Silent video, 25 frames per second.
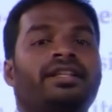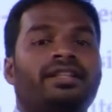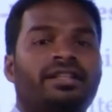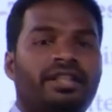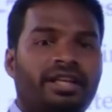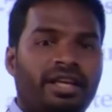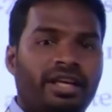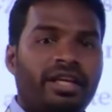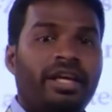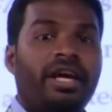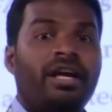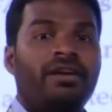
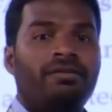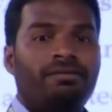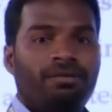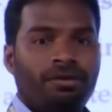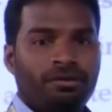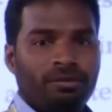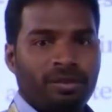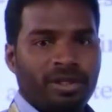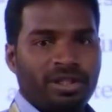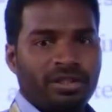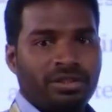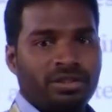the
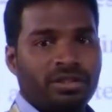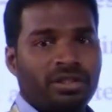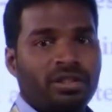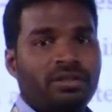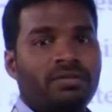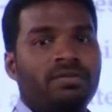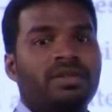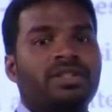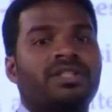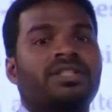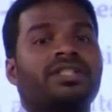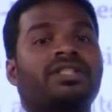
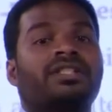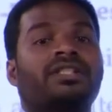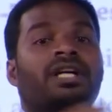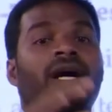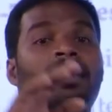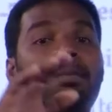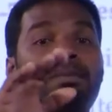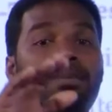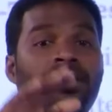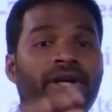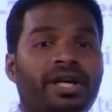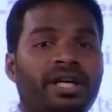information which is
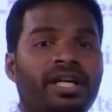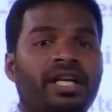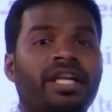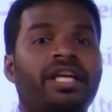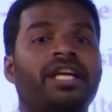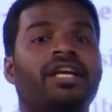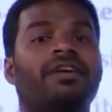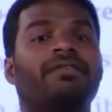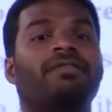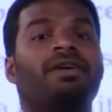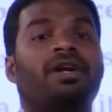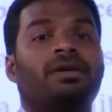completely
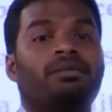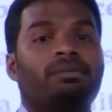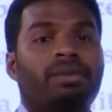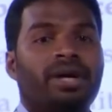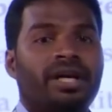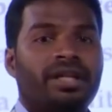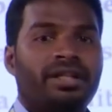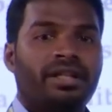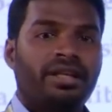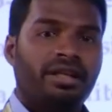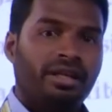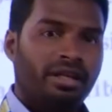given
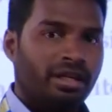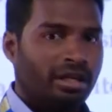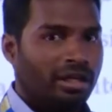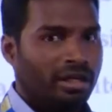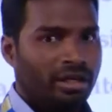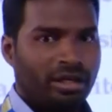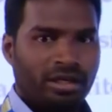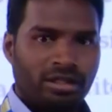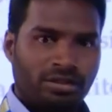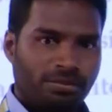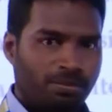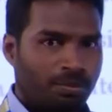by the
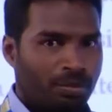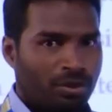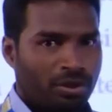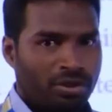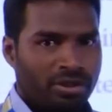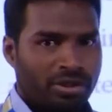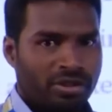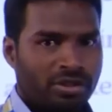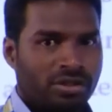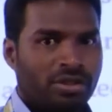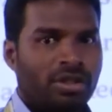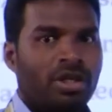
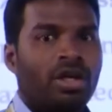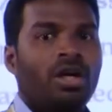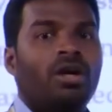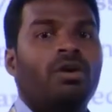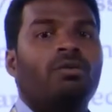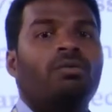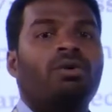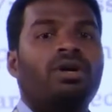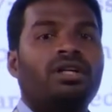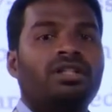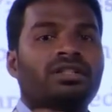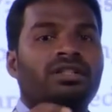respondents.
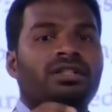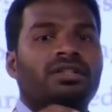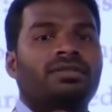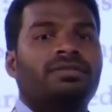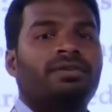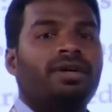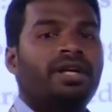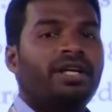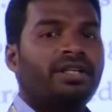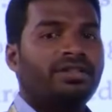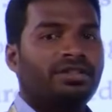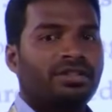Once,
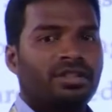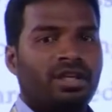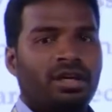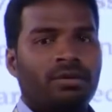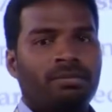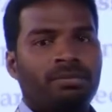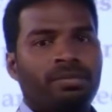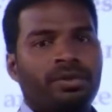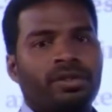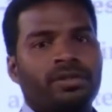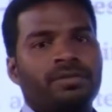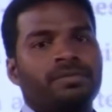for
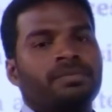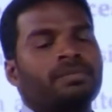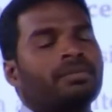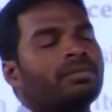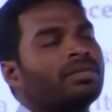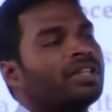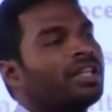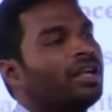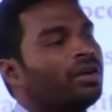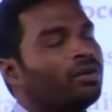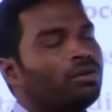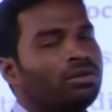example,
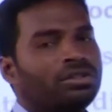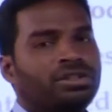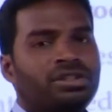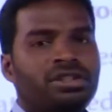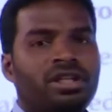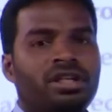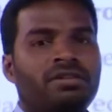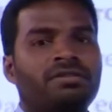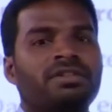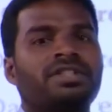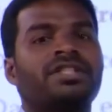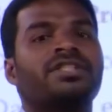a
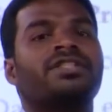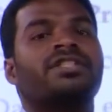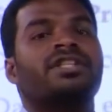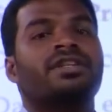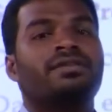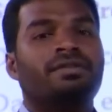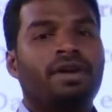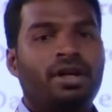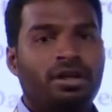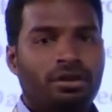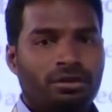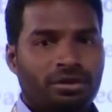questionnaire which is
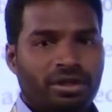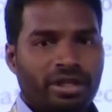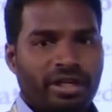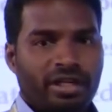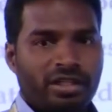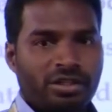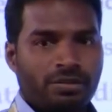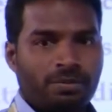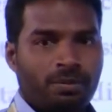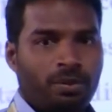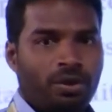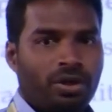given to the
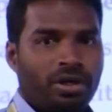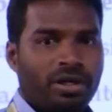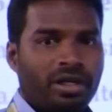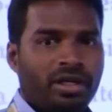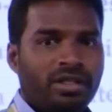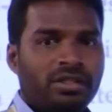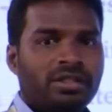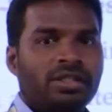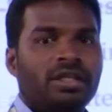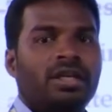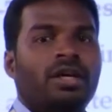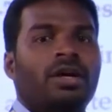
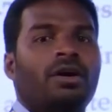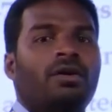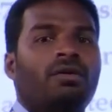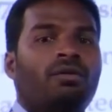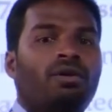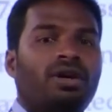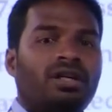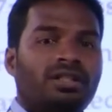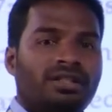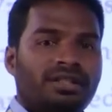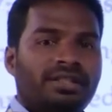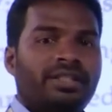respondents,
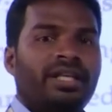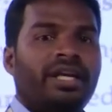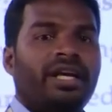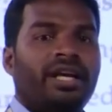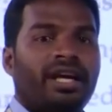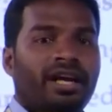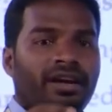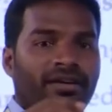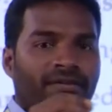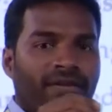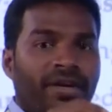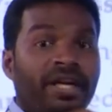once they
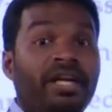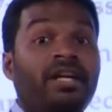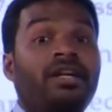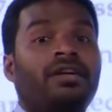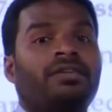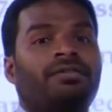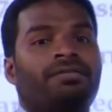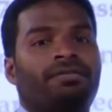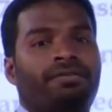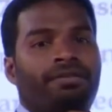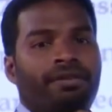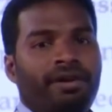
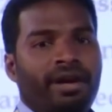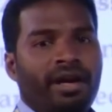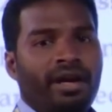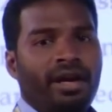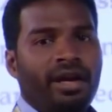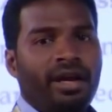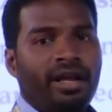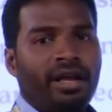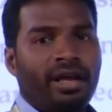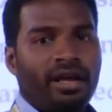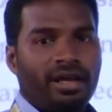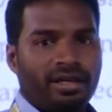haven't
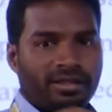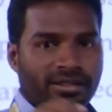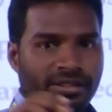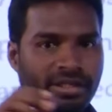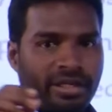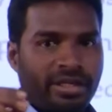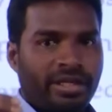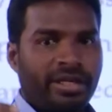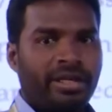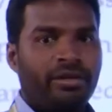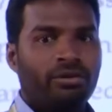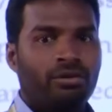filled a
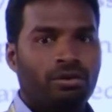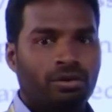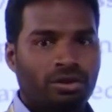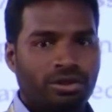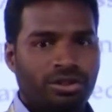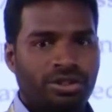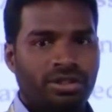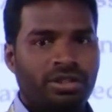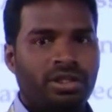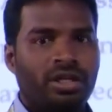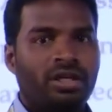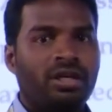certain
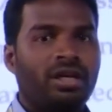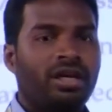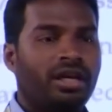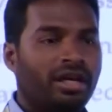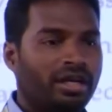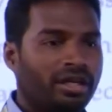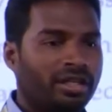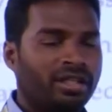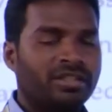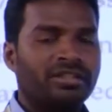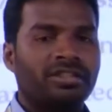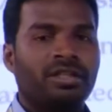questionnaire,
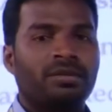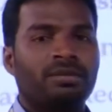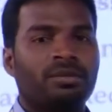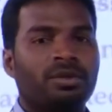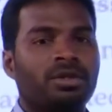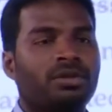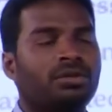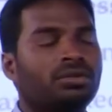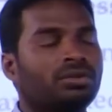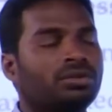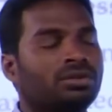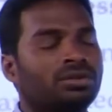
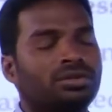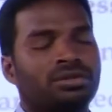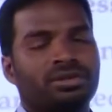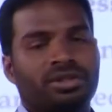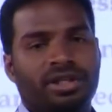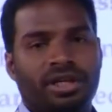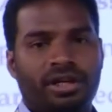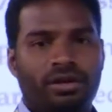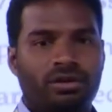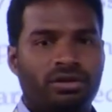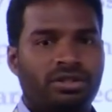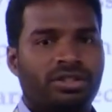example 2 to
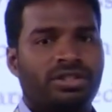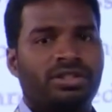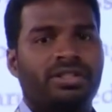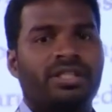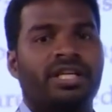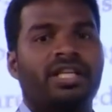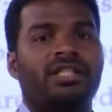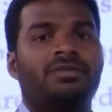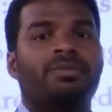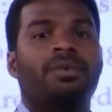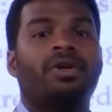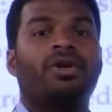3 questions
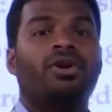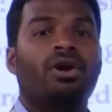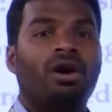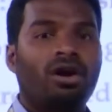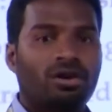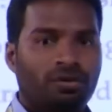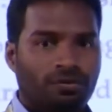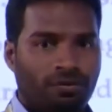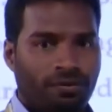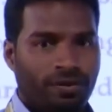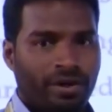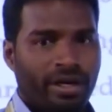has been
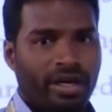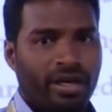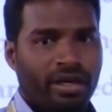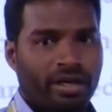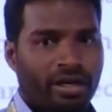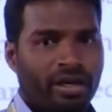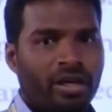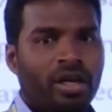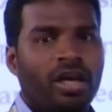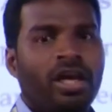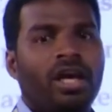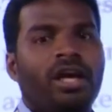not
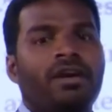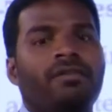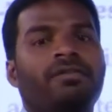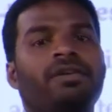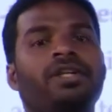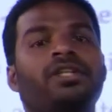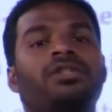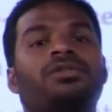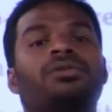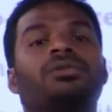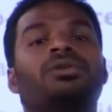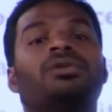filled,
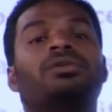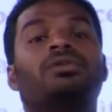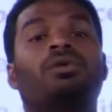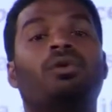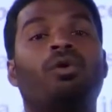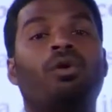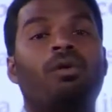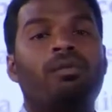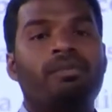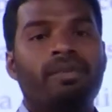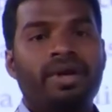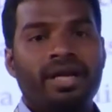we should
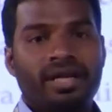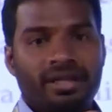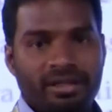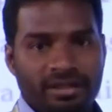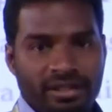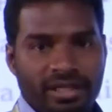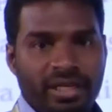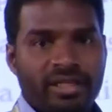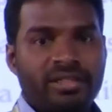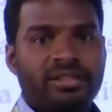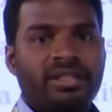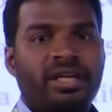omit
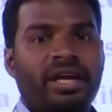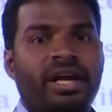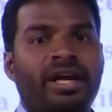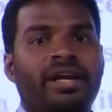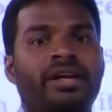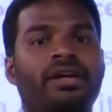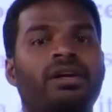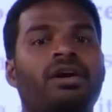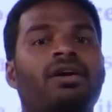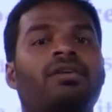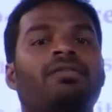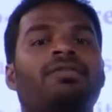that
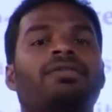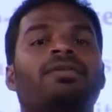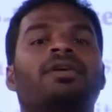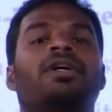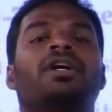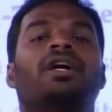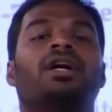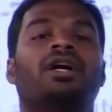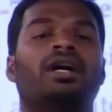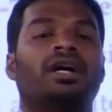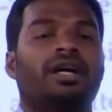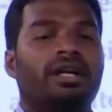kind of
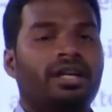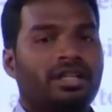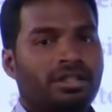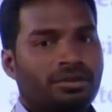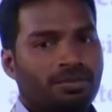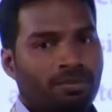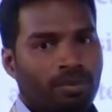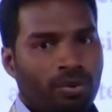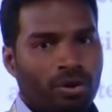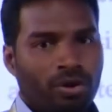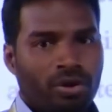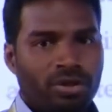
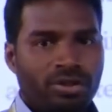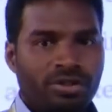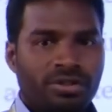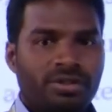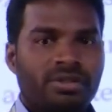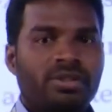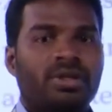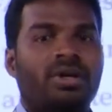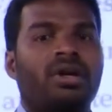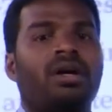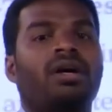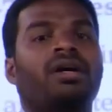
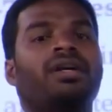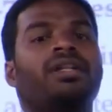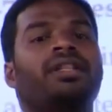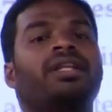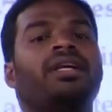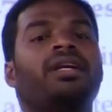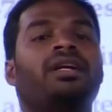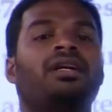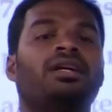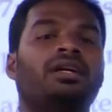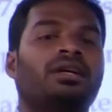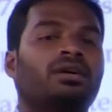response or
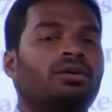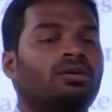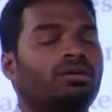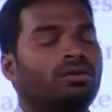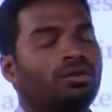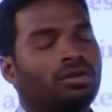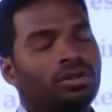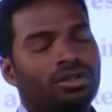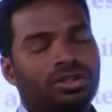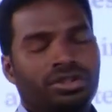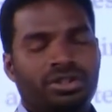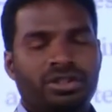the
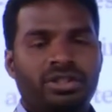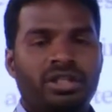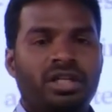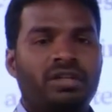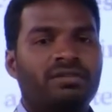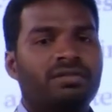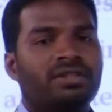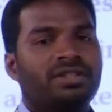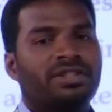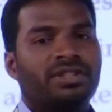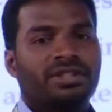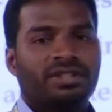
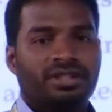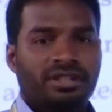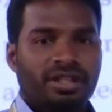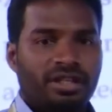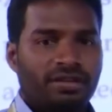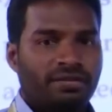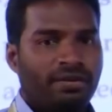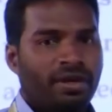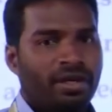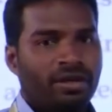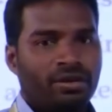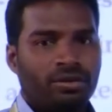questionnaire which is
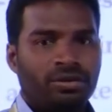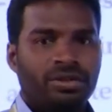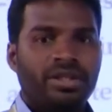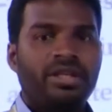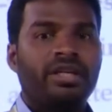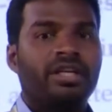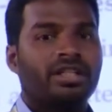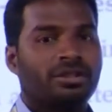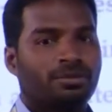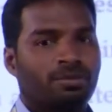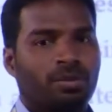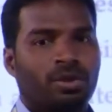given to the
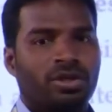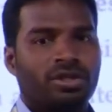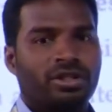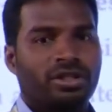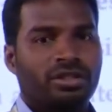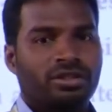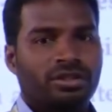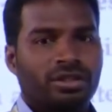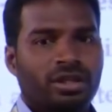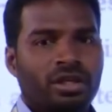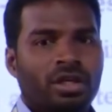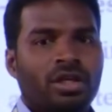
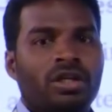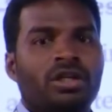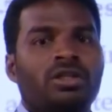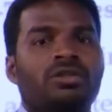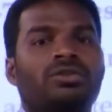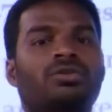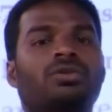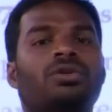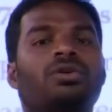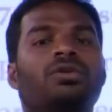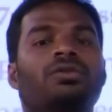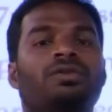respondents.
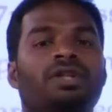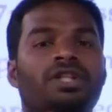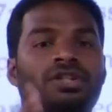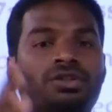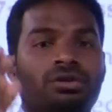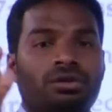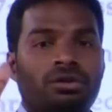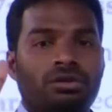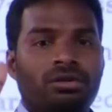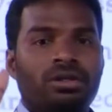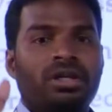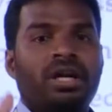So we
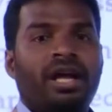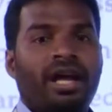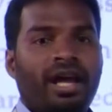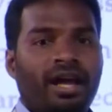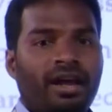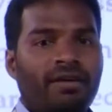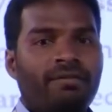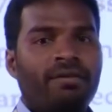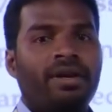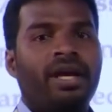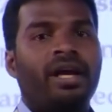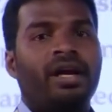should
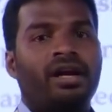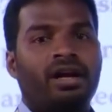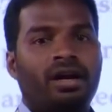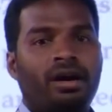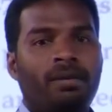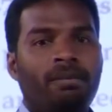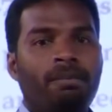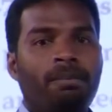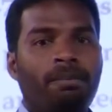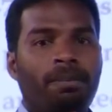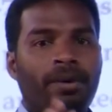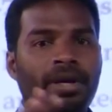have a
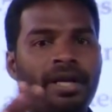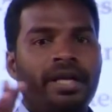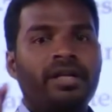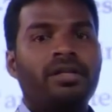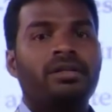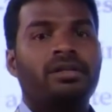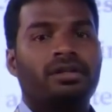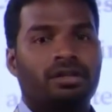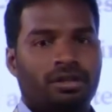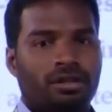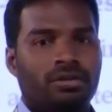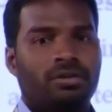
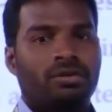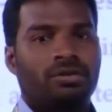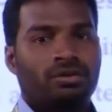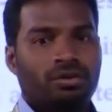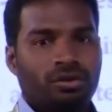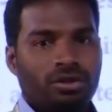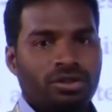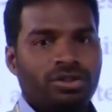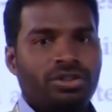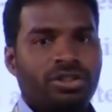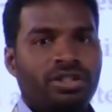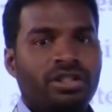complete
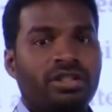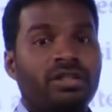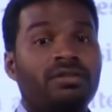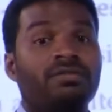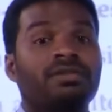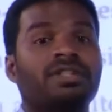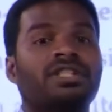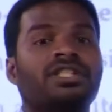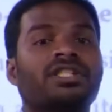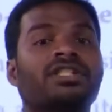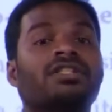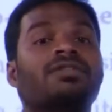question
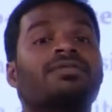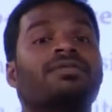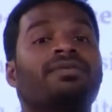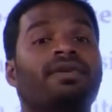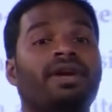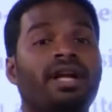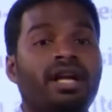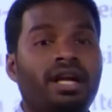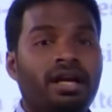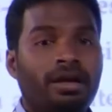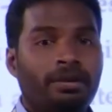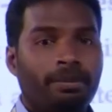which is
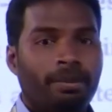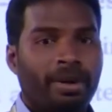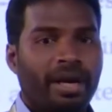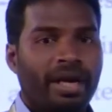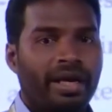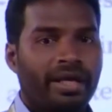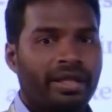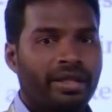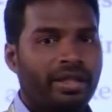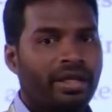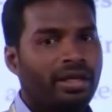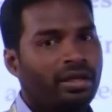filled
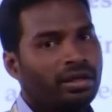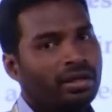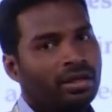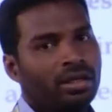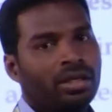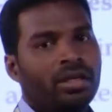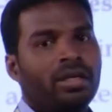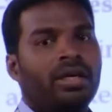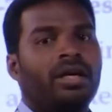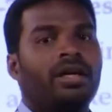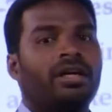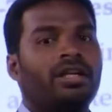by the
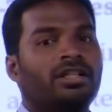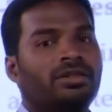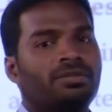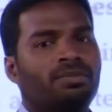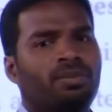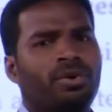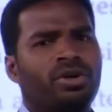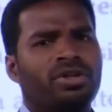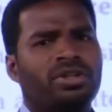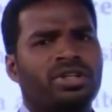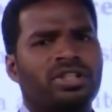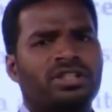
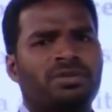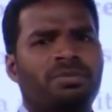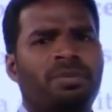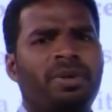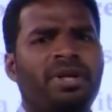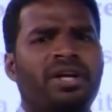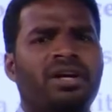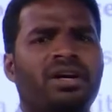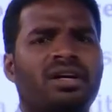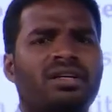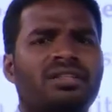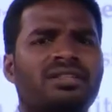respondents,
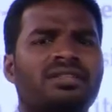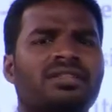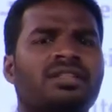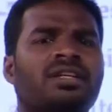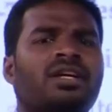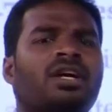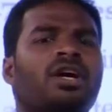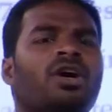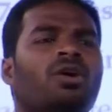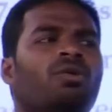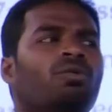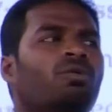because
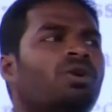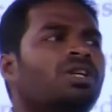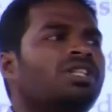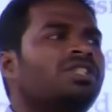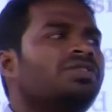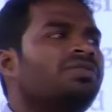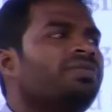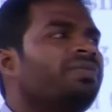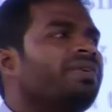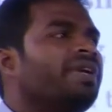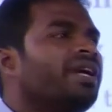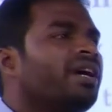
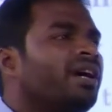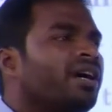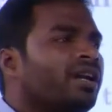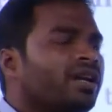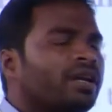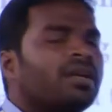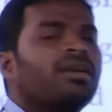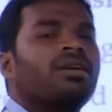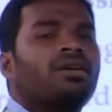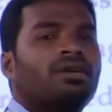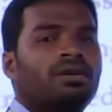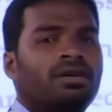once we
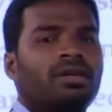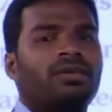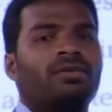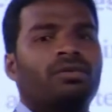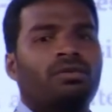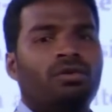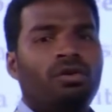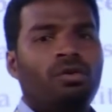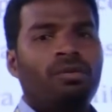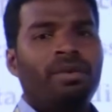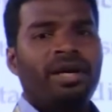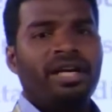are
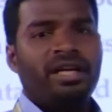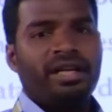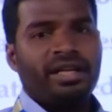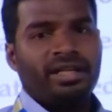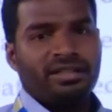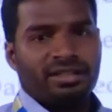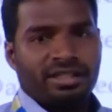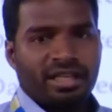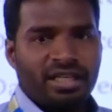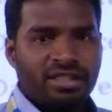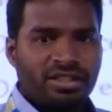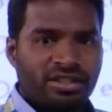omitting
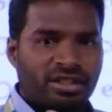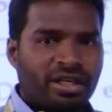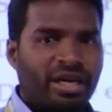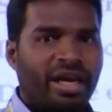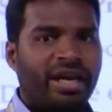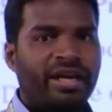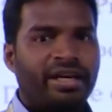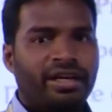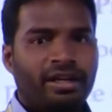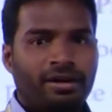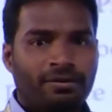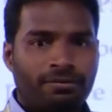such
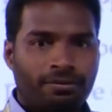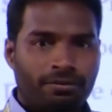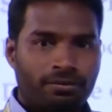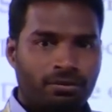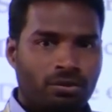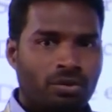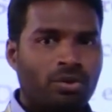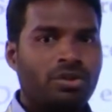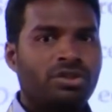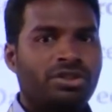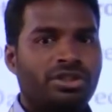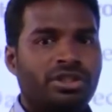kind of
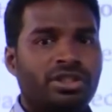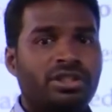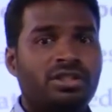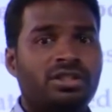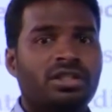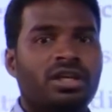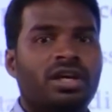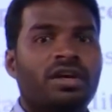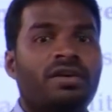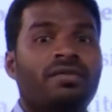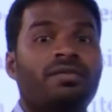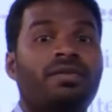questions,
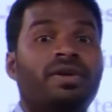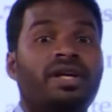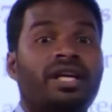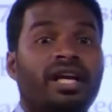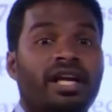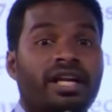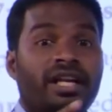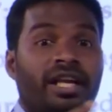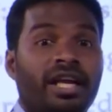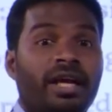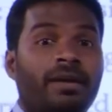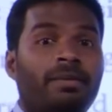we
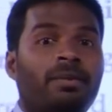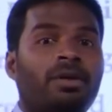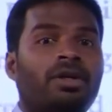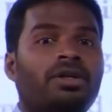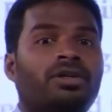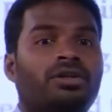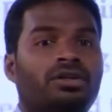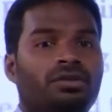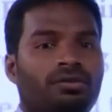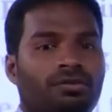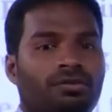can able to